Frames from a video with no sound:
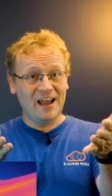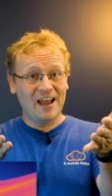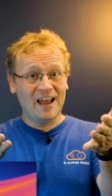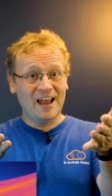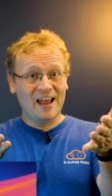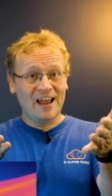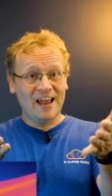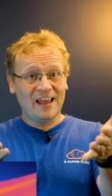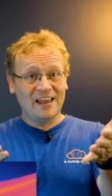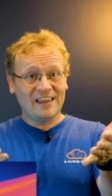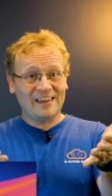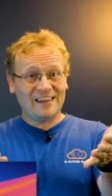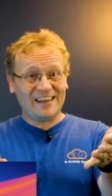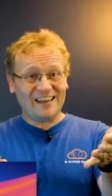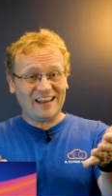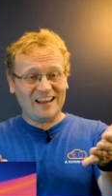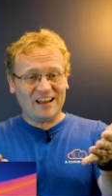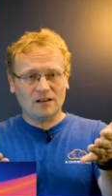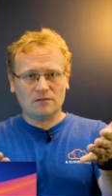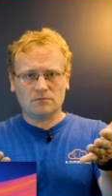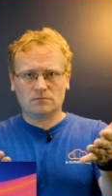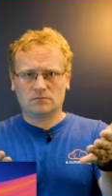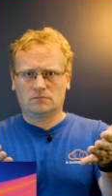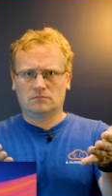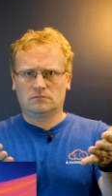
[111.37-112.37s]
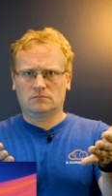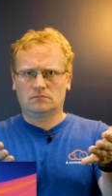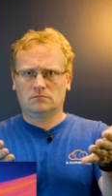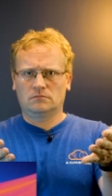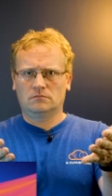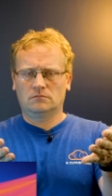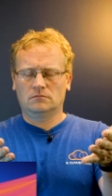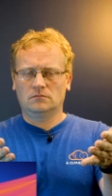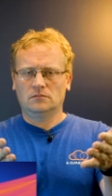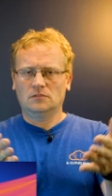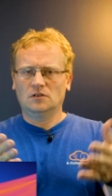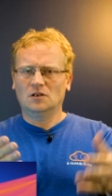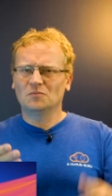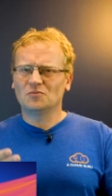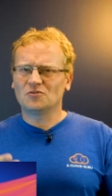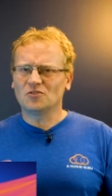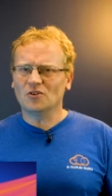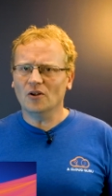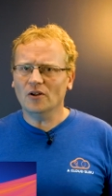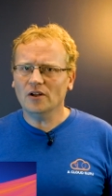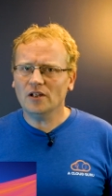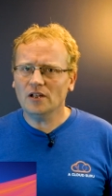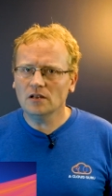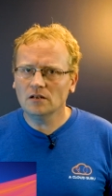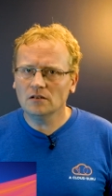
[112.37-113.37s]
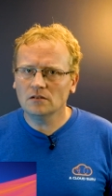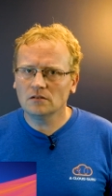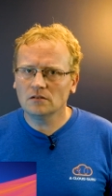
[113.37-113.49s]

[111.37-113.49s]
I'm sorry?